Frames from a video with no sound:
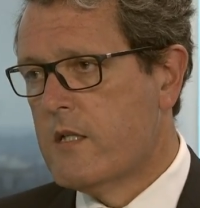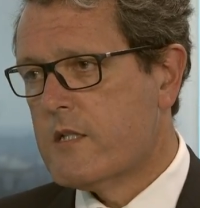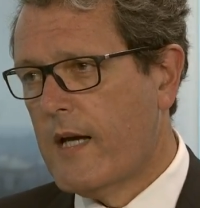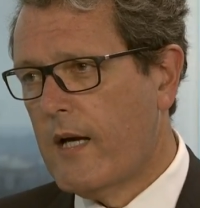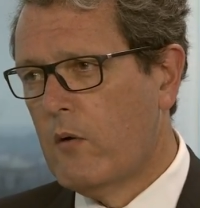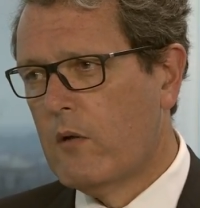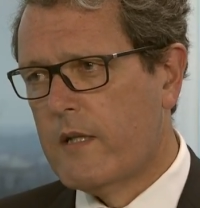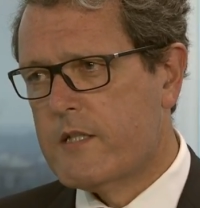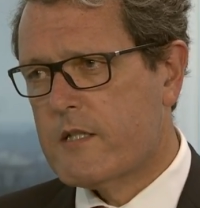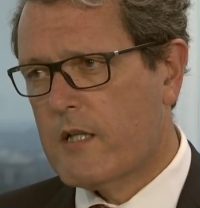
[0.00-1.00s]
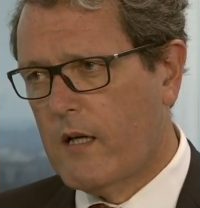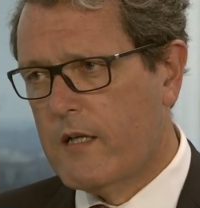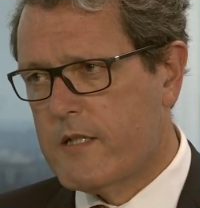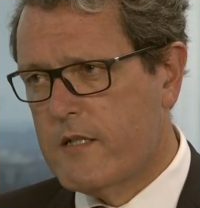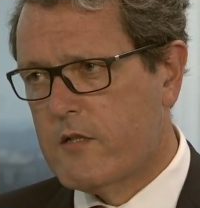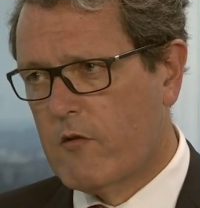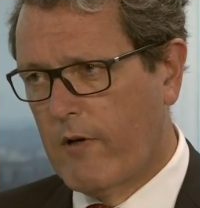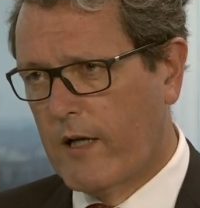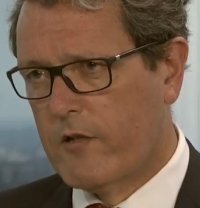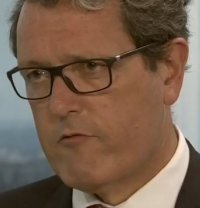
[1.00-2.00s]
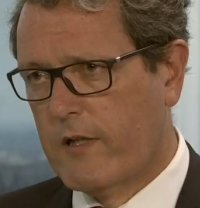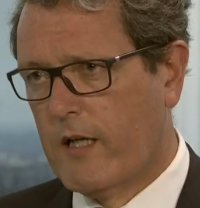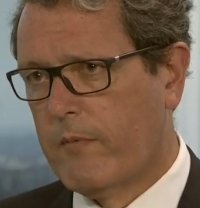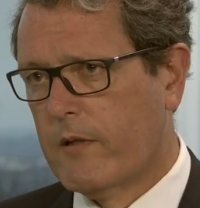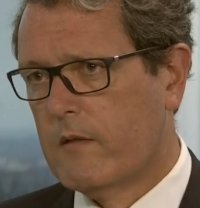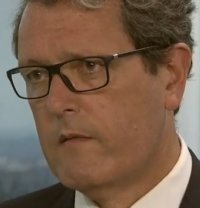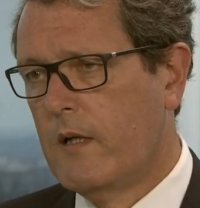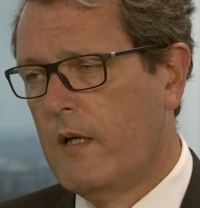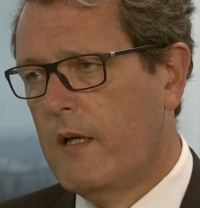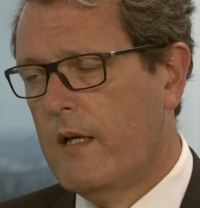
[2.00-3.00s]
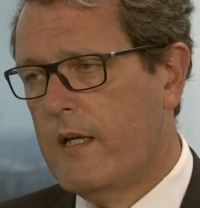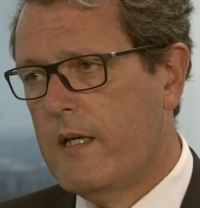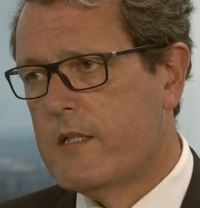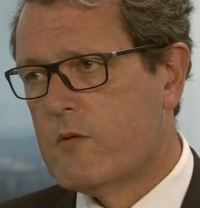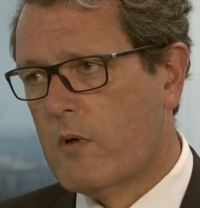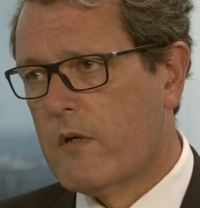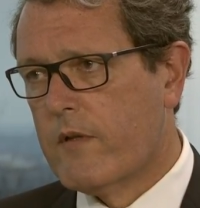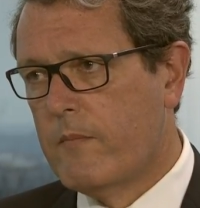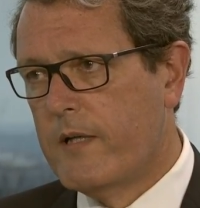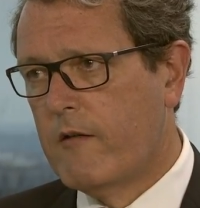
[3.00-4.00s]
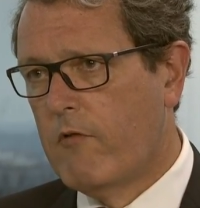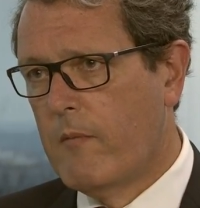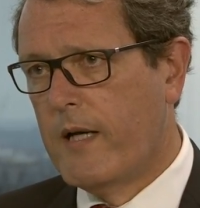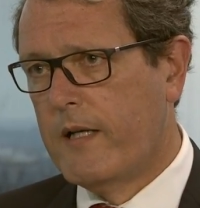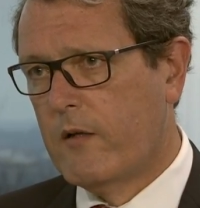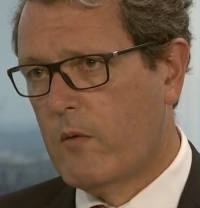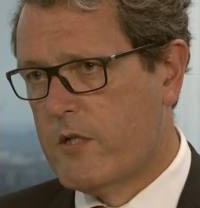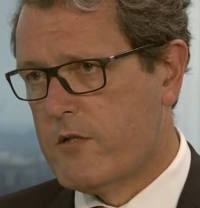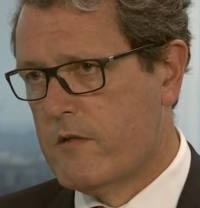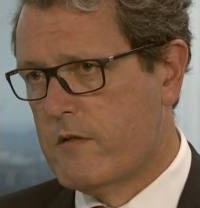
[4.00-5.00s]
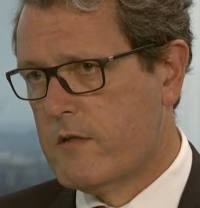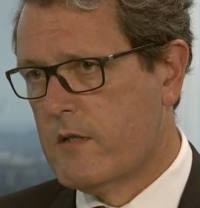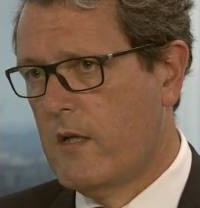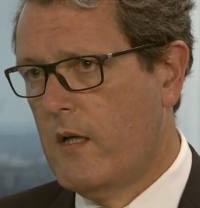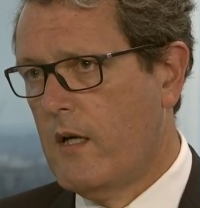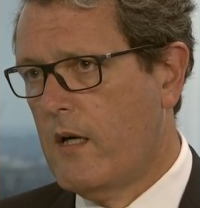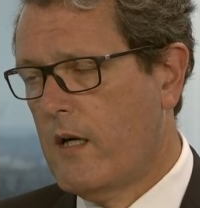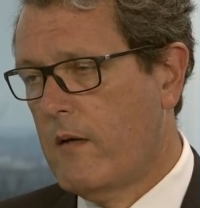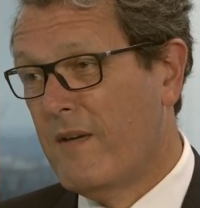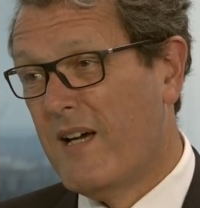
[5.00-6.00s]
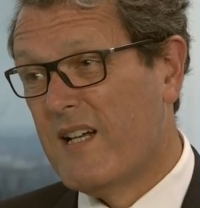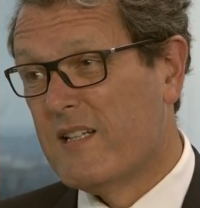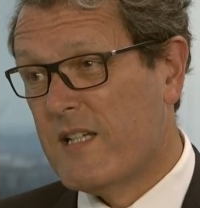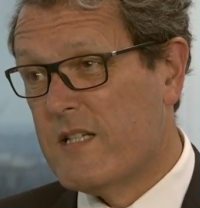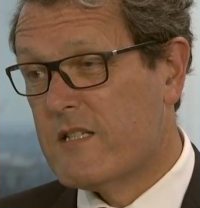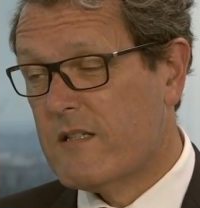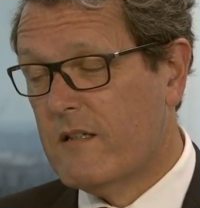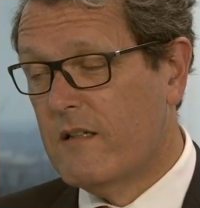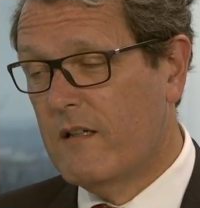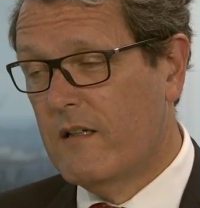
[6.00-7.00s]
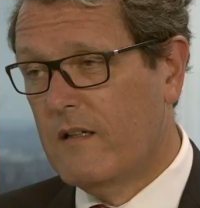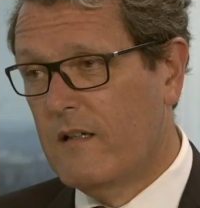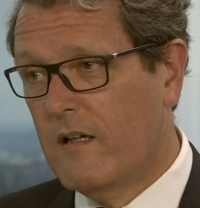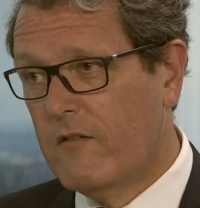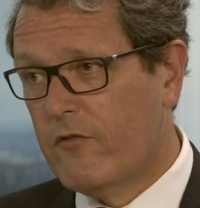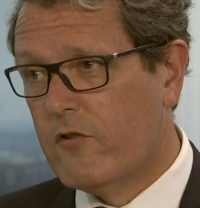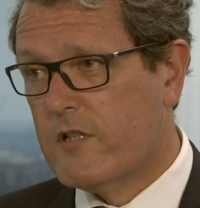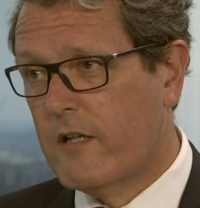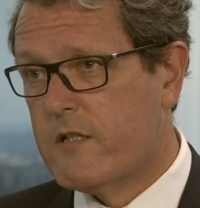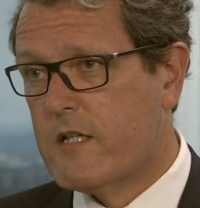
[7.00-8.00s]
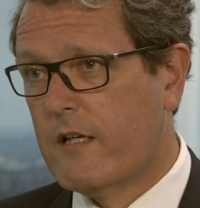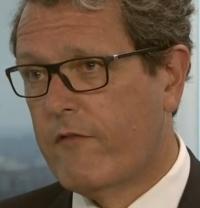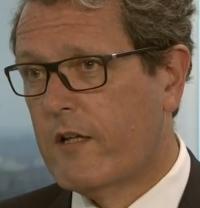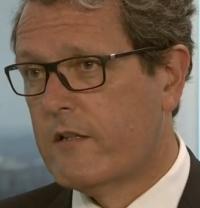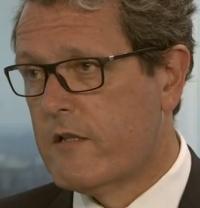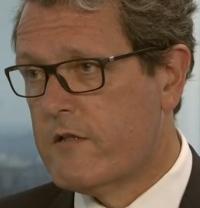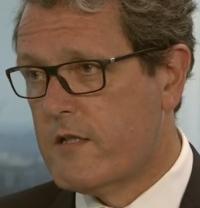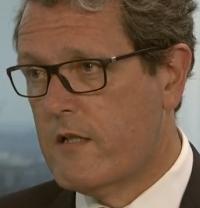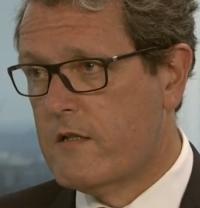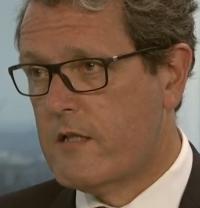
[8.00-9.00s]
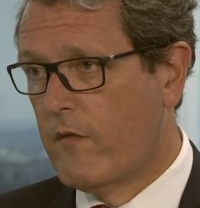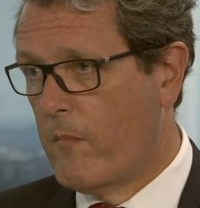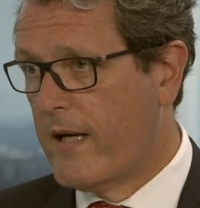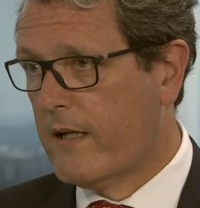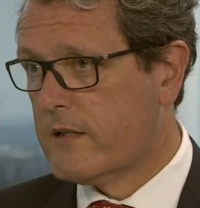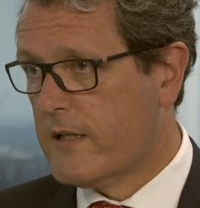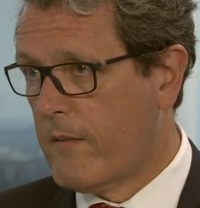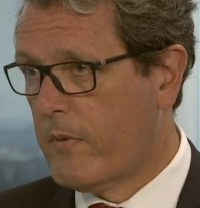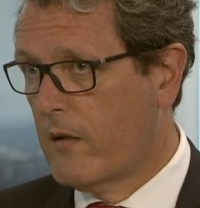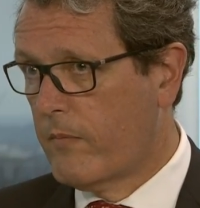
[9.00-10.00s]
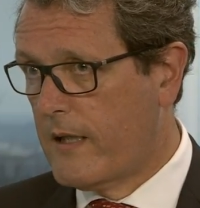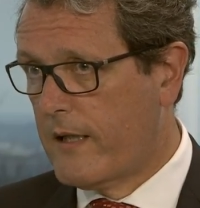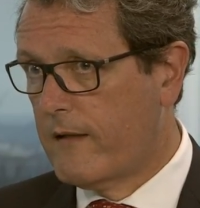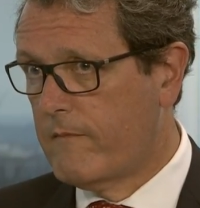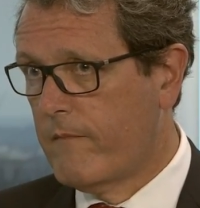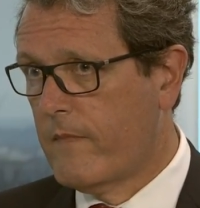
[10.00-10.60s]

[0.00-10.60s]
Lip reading: So how all this ties into regulatory capital is one of the big remaining questions, and is unfortunately a significant uncertainty for banks' capital planning.